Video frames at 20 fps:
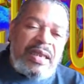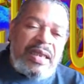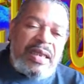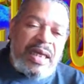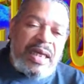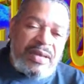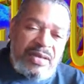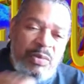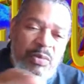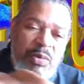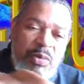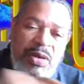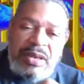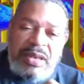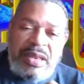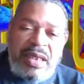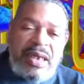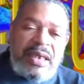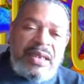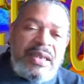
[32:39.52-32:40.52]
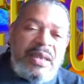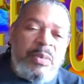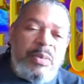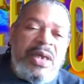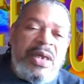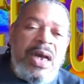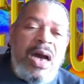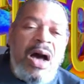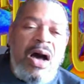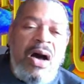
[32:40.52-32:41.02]
That's the one thing that
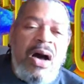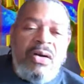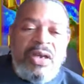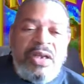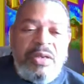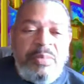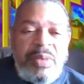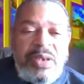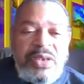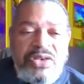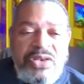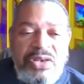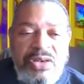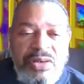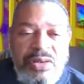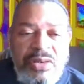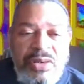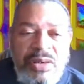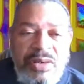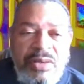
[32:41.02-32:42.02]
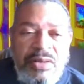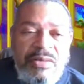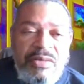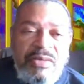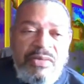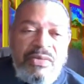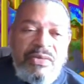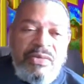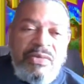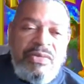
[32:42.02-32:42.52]
we all can be sure of.
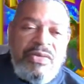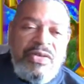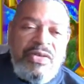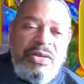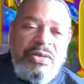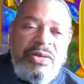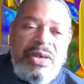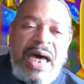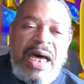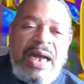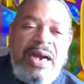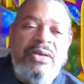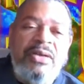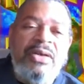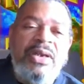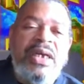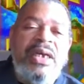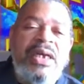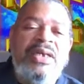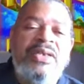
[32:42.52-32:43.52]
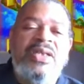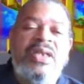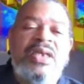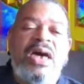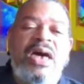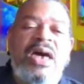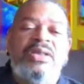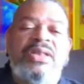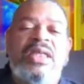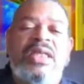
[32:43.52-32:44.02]
So not only is
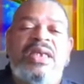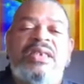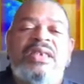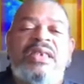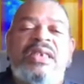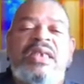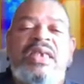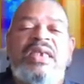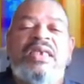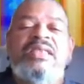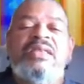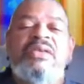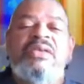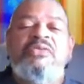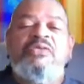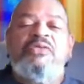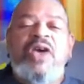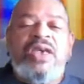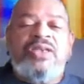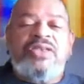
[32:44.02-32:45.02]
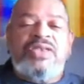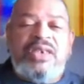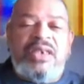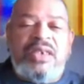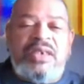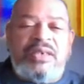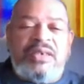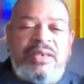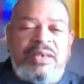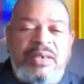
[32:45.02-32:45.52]
he authentic, he's
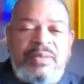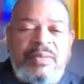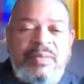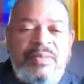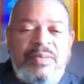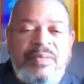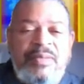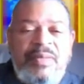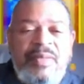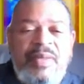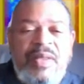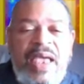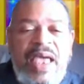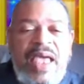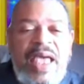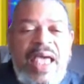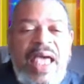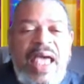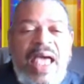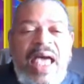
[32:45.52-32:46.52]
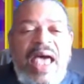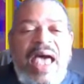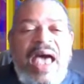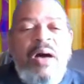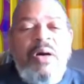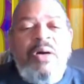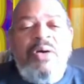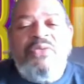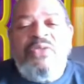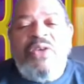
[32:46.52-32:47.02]
affectionate.
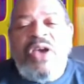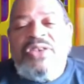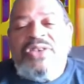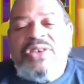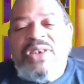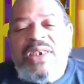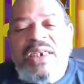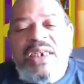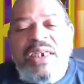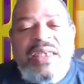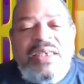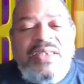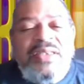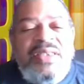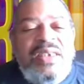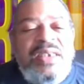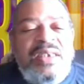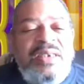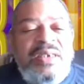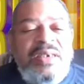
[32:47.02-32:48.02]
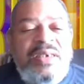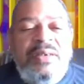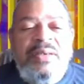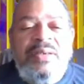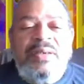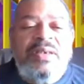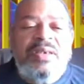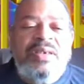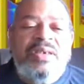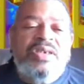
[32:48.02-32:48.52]
How affectionate is he?
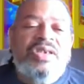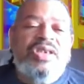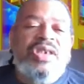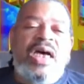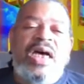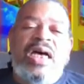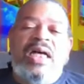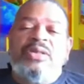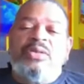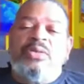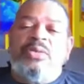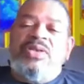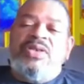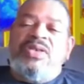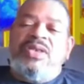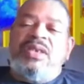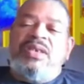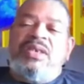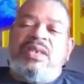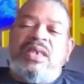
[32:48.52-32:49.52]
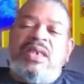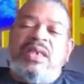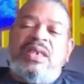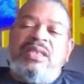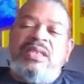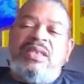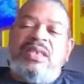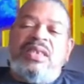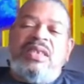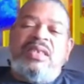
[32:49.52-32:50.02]
John
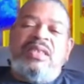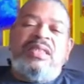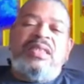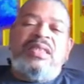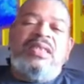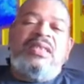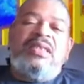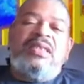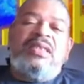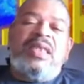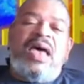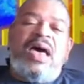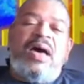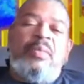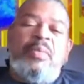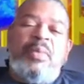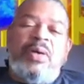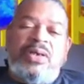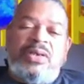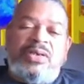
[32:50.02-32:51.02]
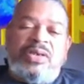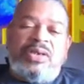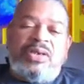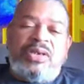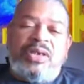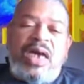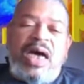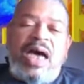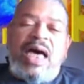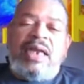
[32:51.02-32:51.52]
3.16 says, this is how much
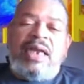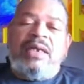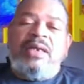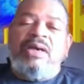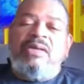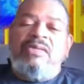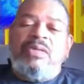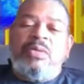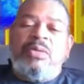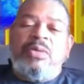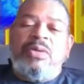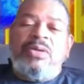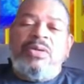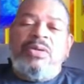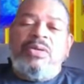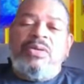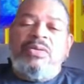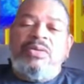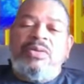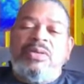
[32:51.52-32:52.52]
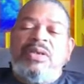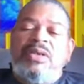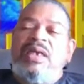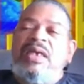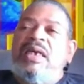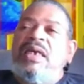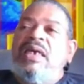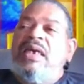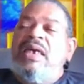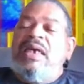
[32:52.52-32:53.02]
God loved the world,
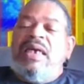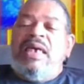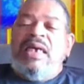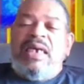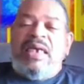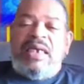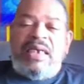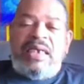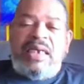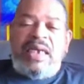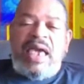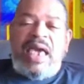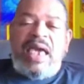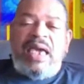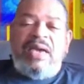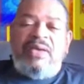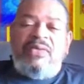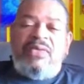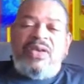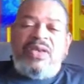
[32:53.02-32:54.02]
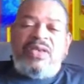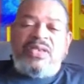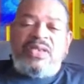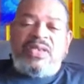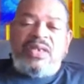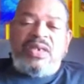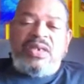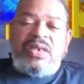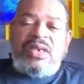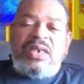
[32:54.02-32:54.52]
he gave his
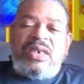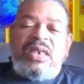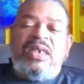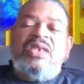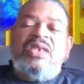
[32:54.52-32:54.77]
son,